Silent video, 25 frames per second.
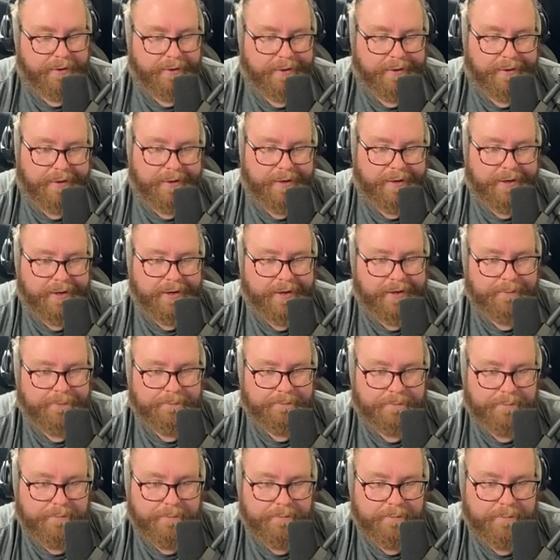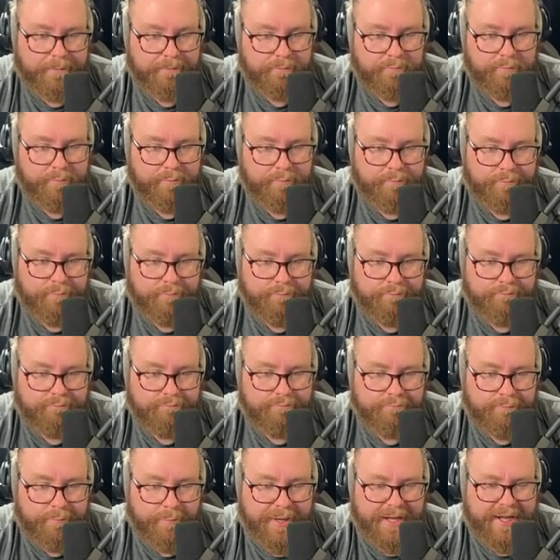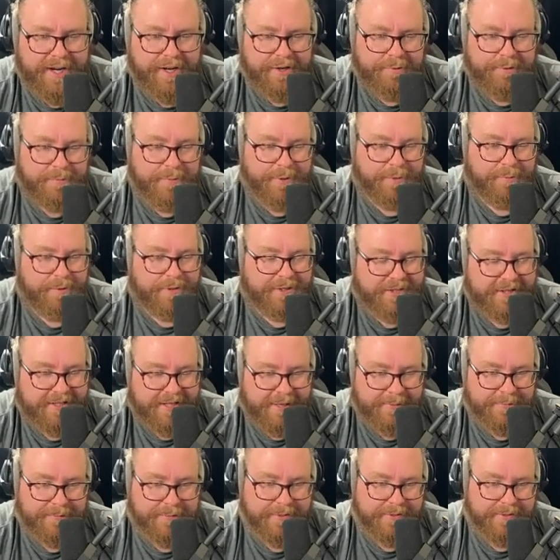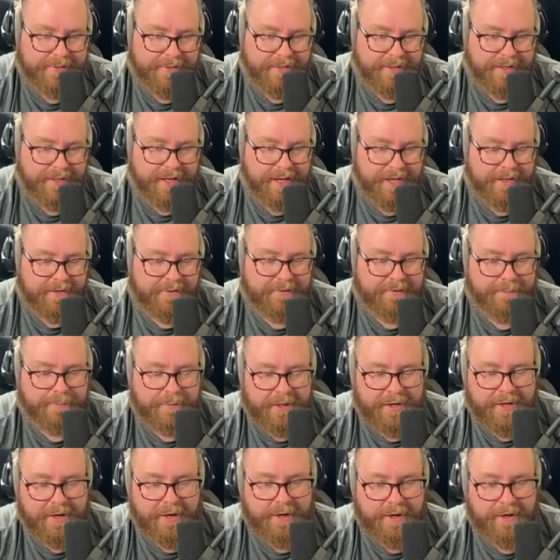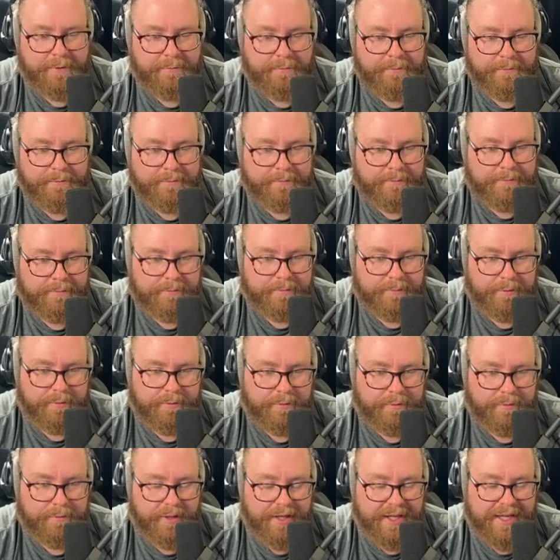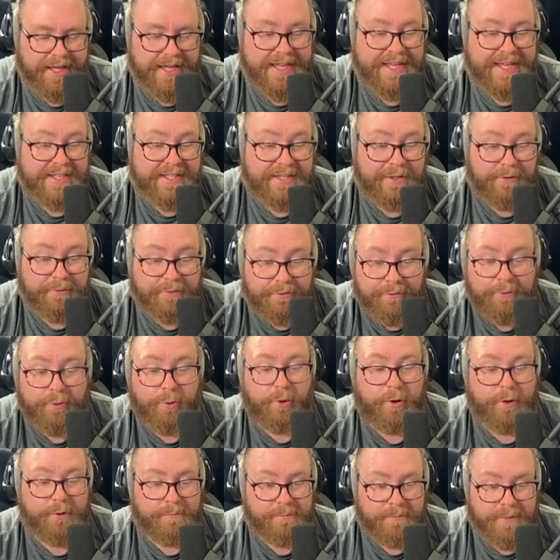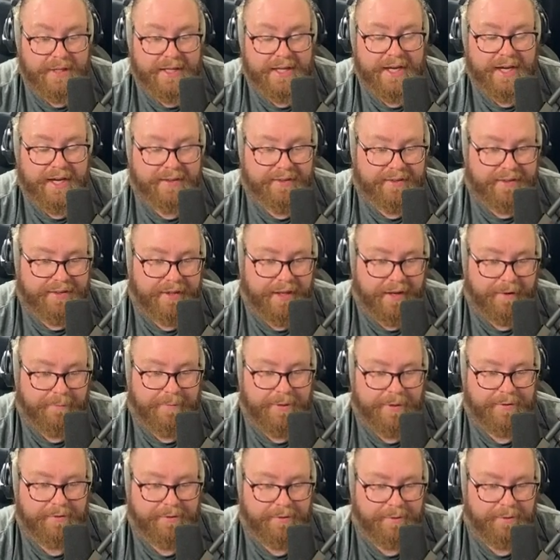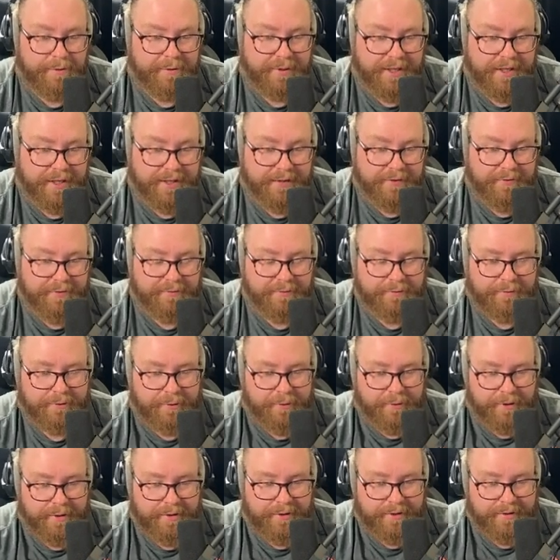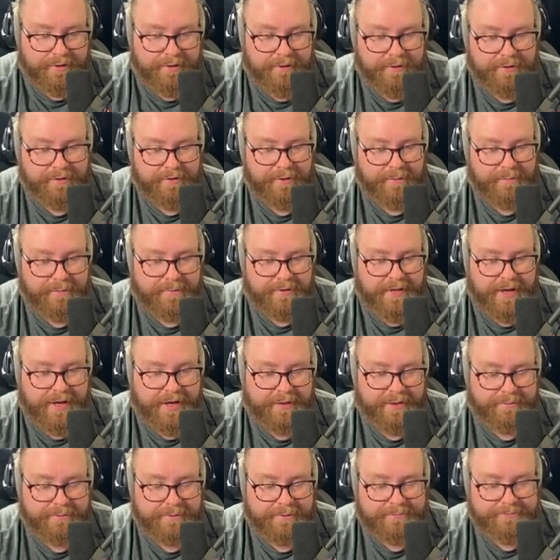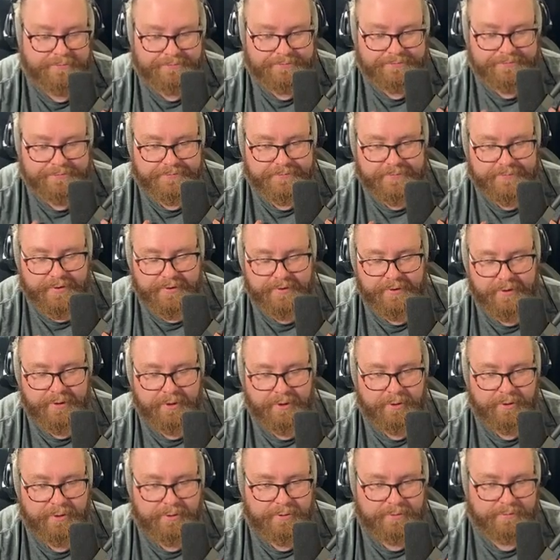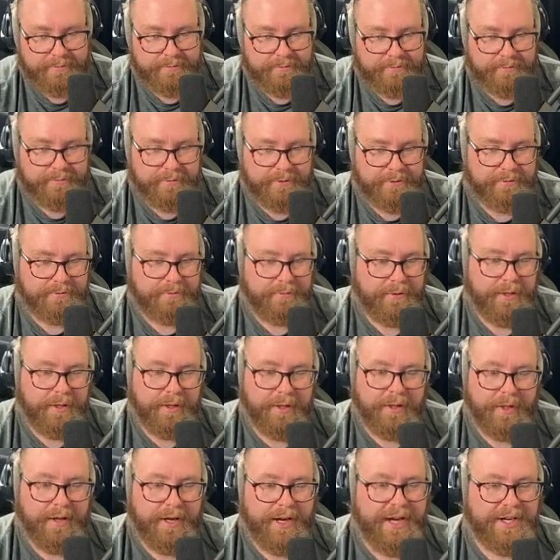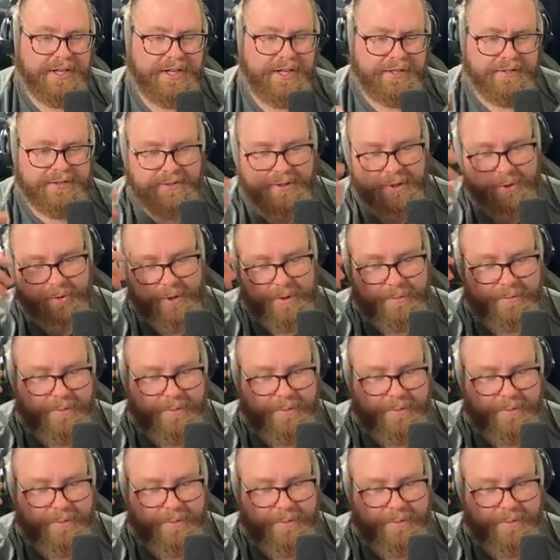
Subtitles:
um, management with steps has become easy for me. I've been doing it for some time, so I just know